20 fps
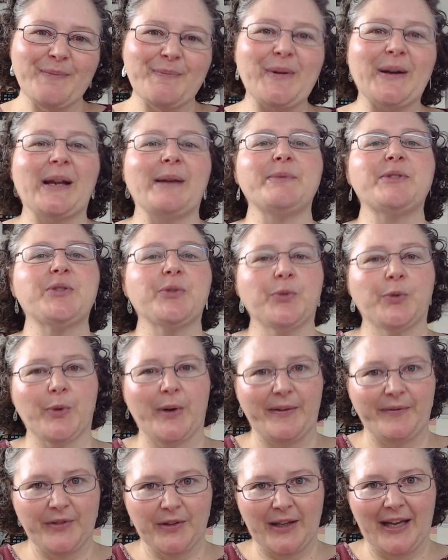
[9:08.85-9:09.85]
but I'm so
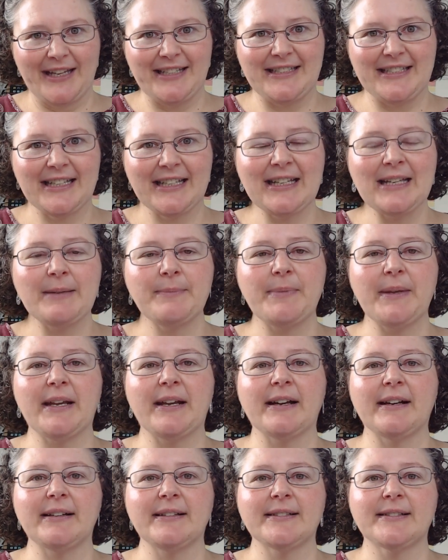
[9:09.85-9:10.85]
grateful I did it
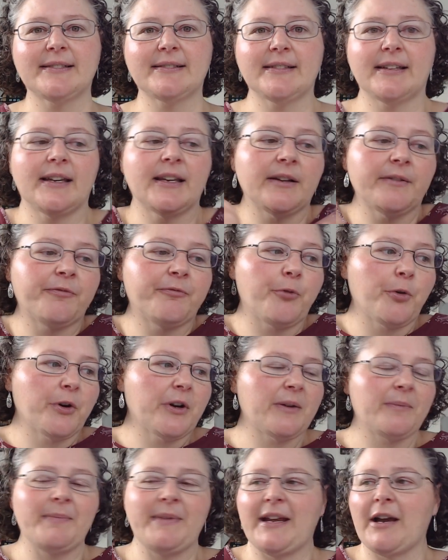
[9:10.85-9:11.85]
because it
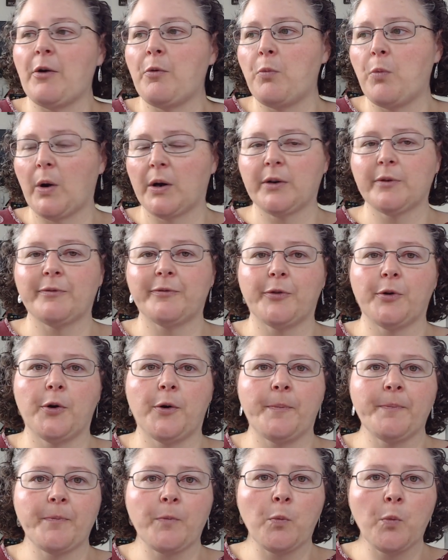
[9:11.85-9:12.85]
afforded me a
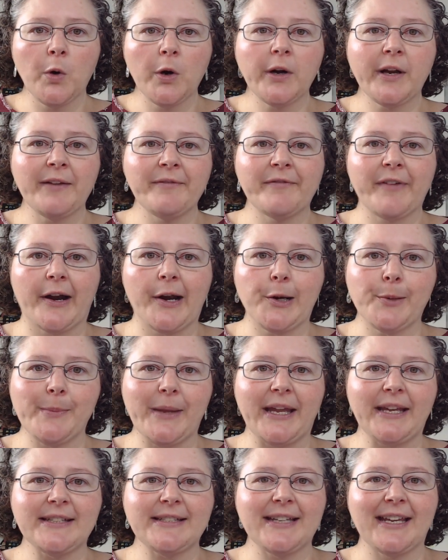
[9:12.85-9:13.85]
wonderful work environment.